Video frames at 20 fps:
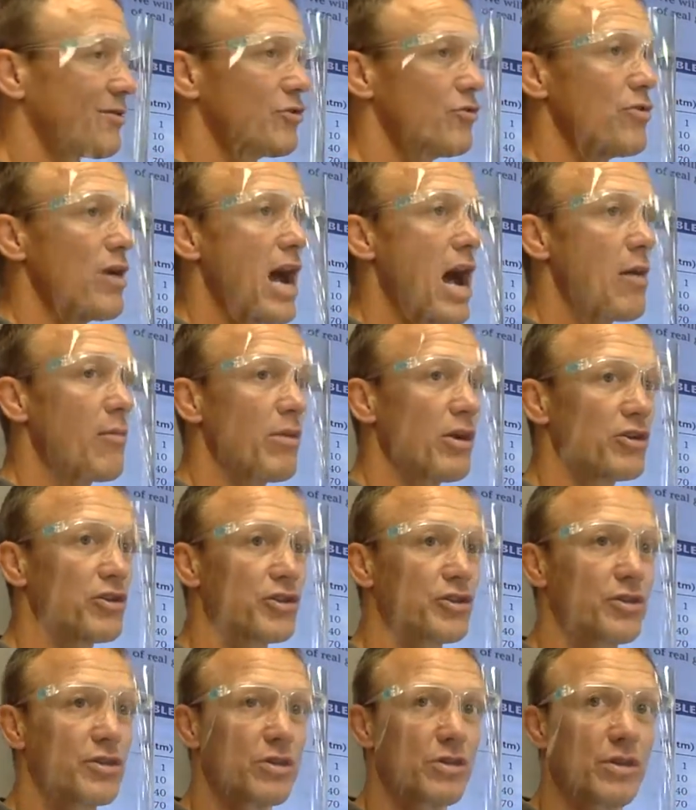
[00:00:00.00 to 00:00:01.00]
okay, and it's
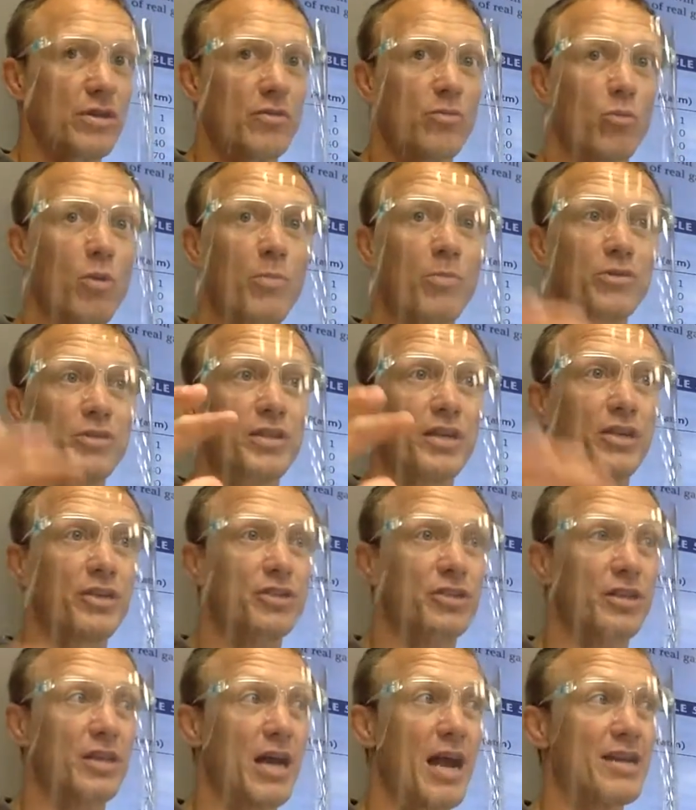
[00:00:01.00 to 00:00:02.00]
telling you how much,
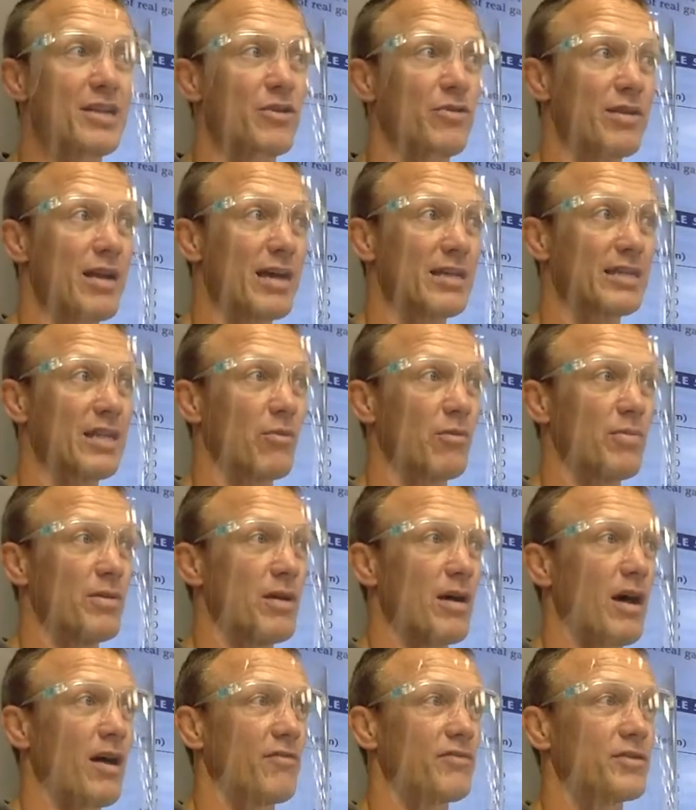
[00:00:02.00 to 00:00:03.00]
what percentage the
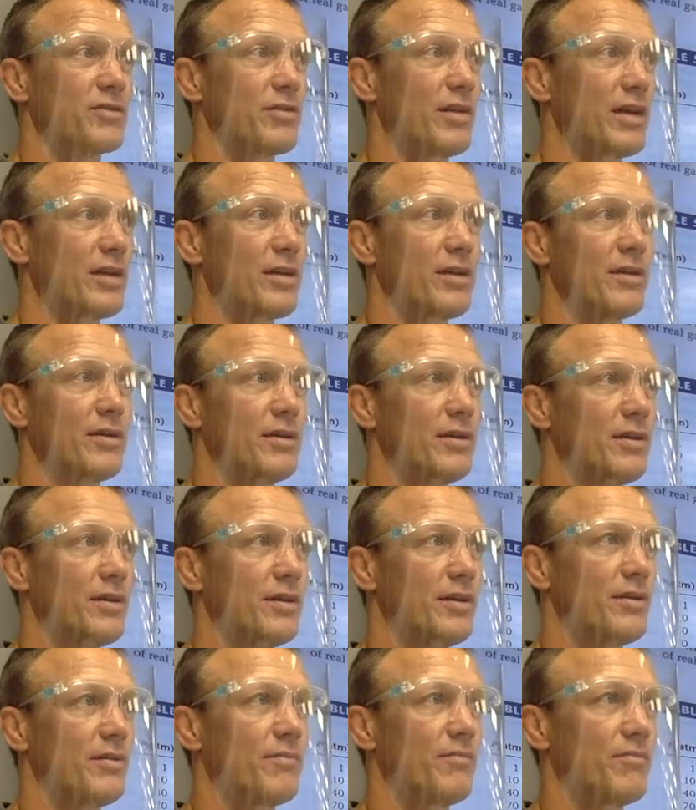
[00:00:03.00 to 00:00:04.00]
ideal gas law would be off.
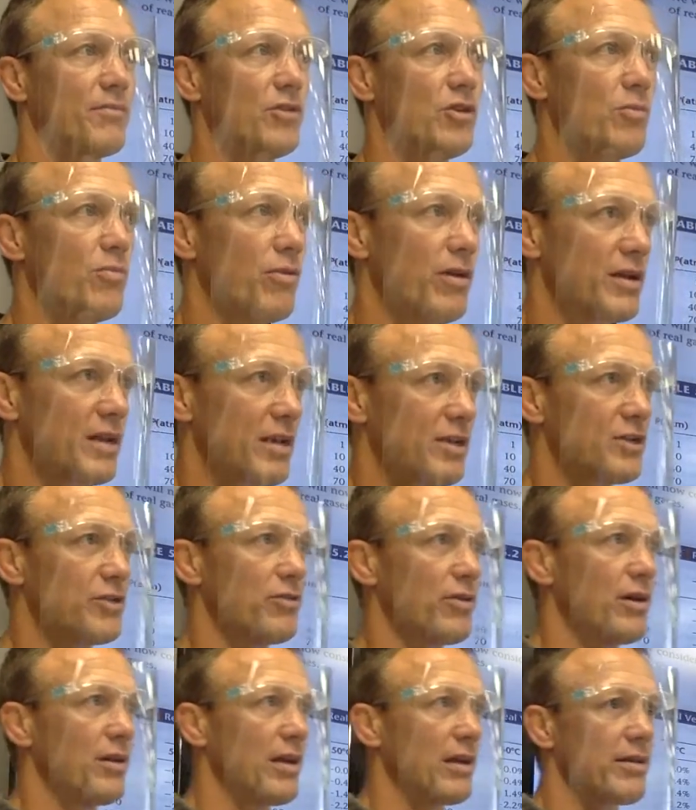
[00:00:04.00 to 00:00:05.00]
So like
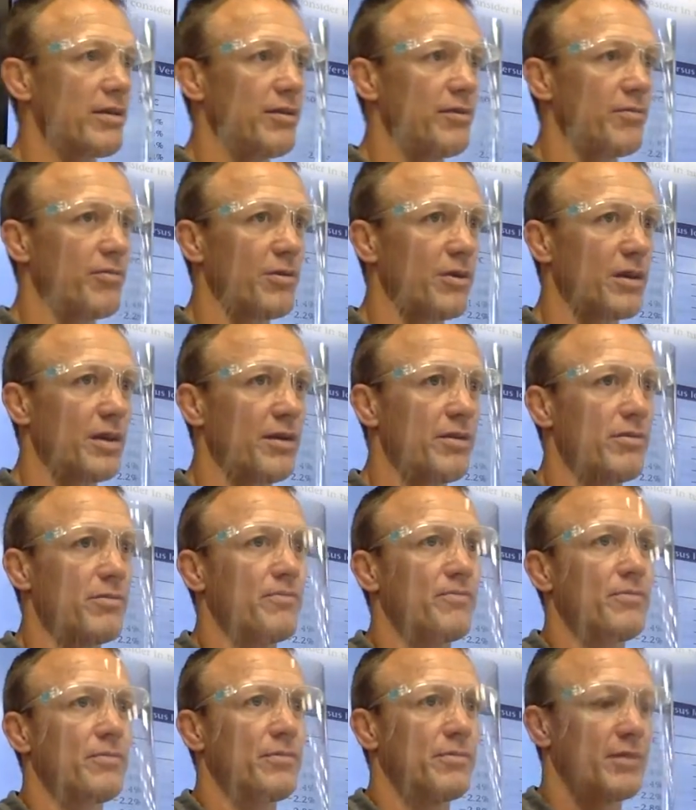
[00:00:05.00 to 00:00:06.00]
you plug into
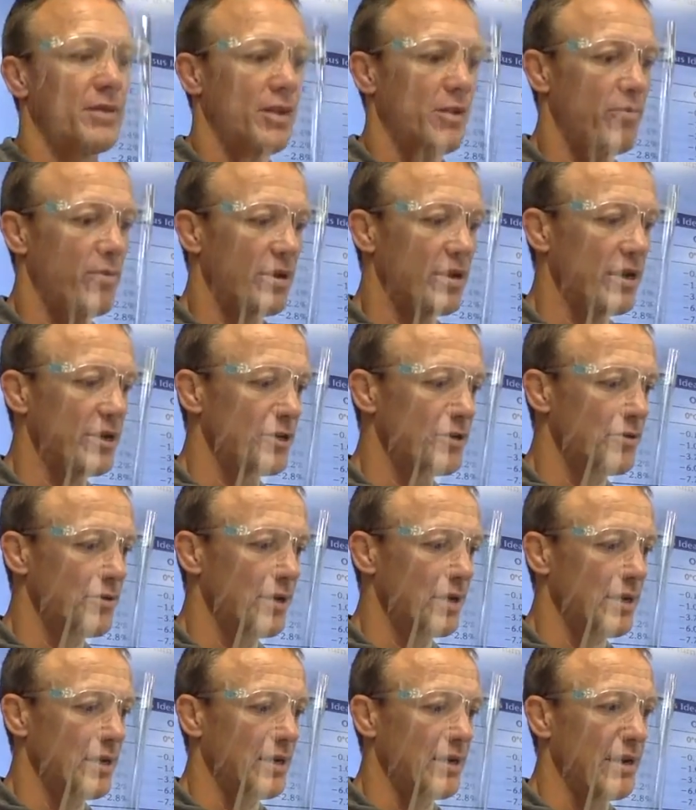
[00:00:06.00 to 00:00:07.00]
it, you plug
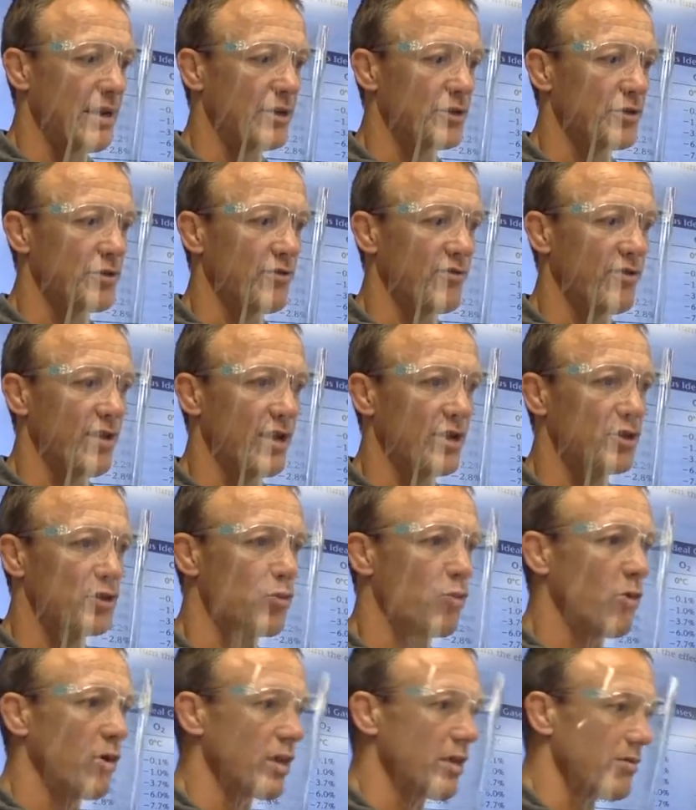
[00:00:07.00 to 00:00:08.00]
into it and get an
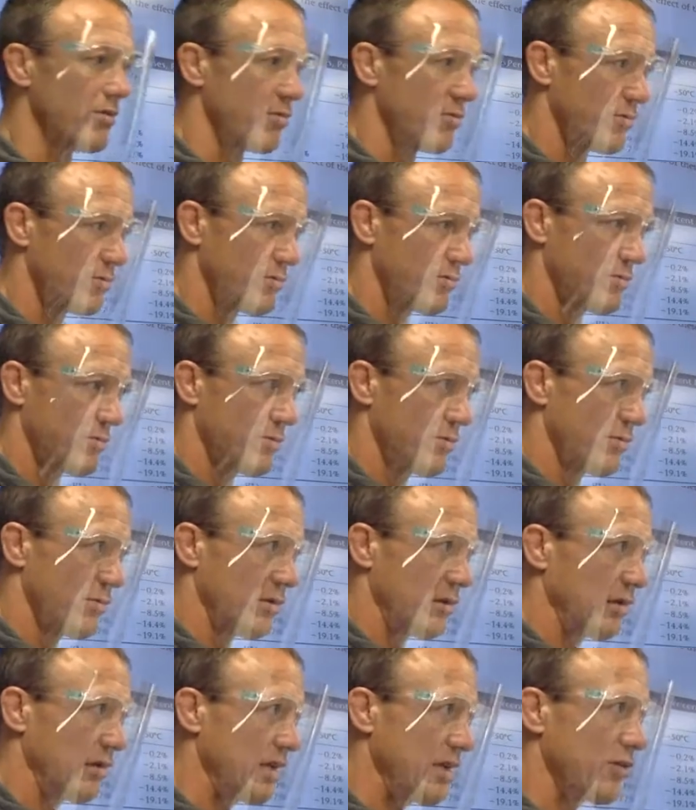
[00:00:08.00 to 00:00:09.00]
answer of like
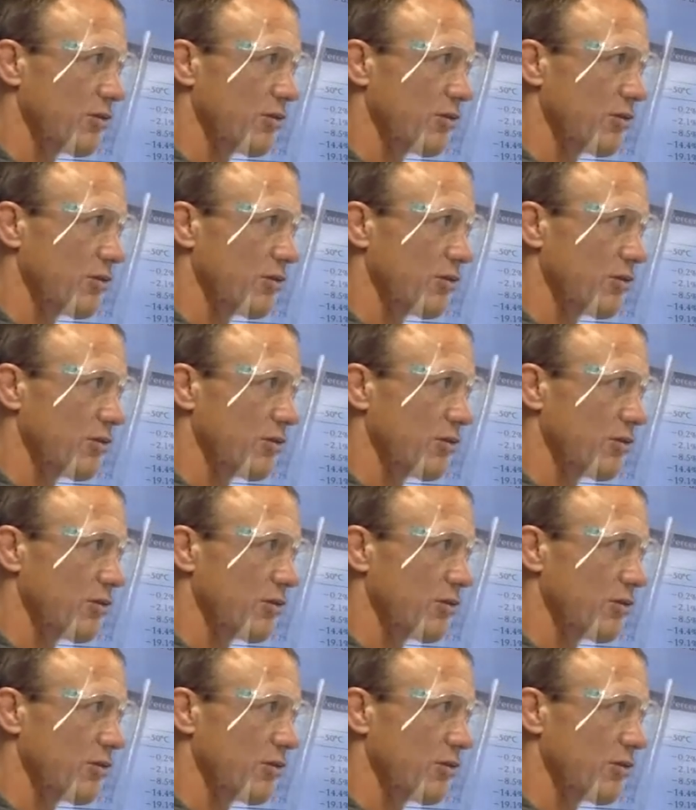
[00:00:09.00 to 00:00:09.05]
20